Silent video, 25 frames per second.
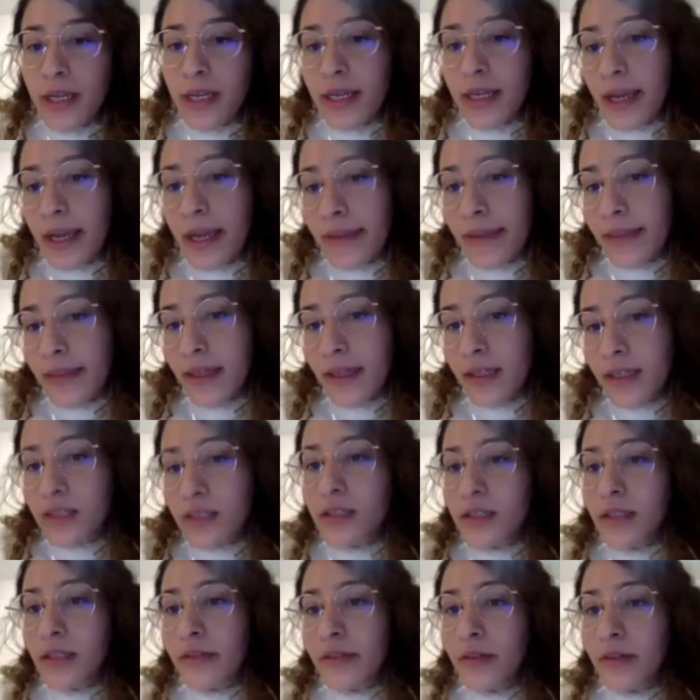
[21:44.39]
and I think
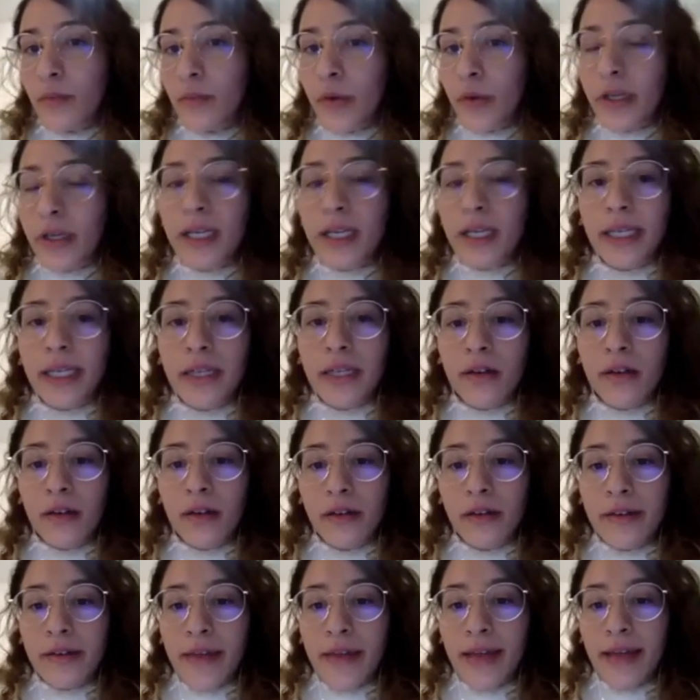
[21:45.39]
it's even more clear
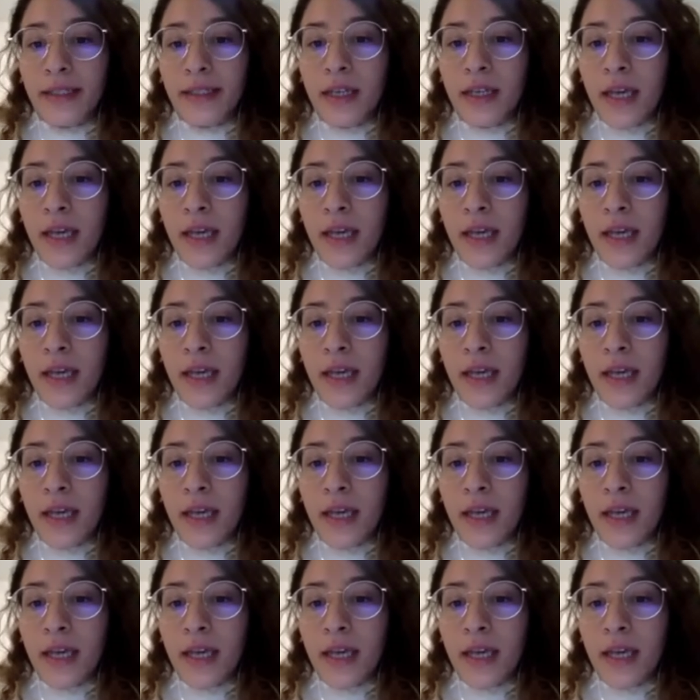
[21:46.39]
here that